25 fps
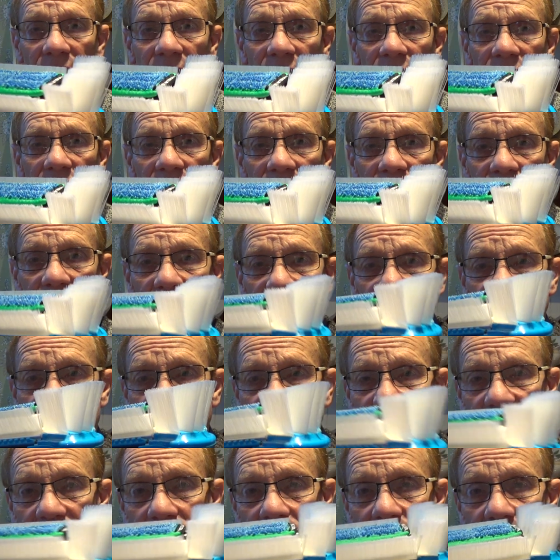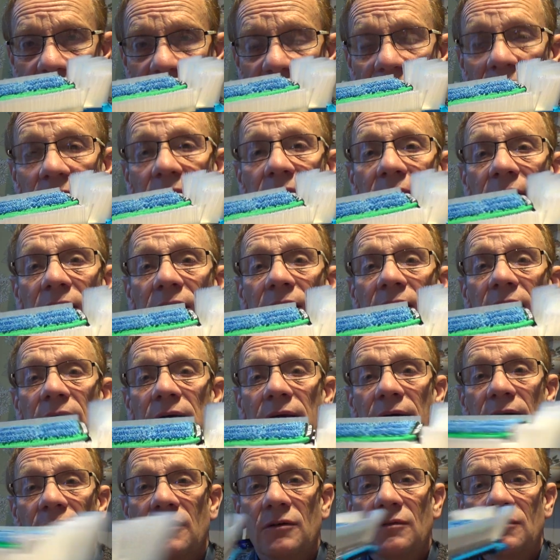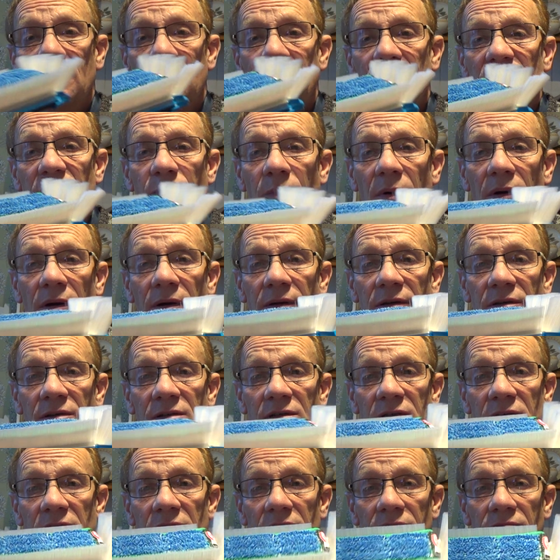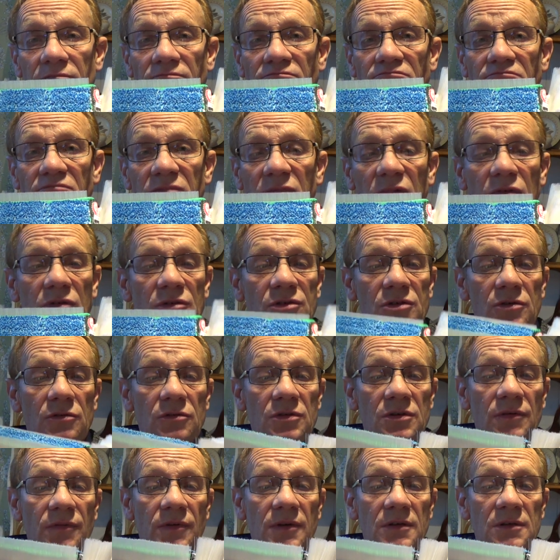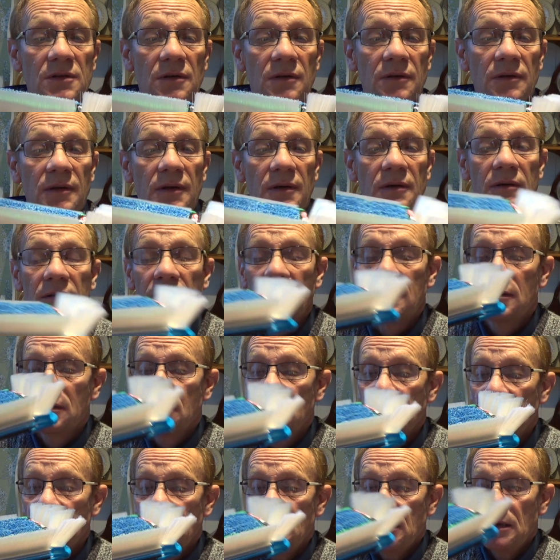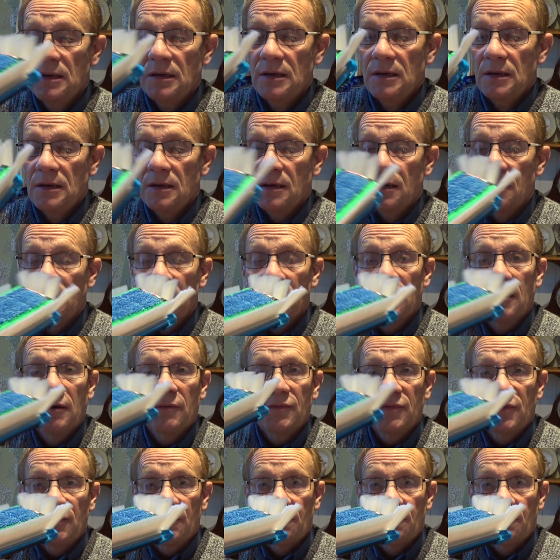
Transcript: are a little bit difficult, you know, spiders, all sorts of things like that. Uh,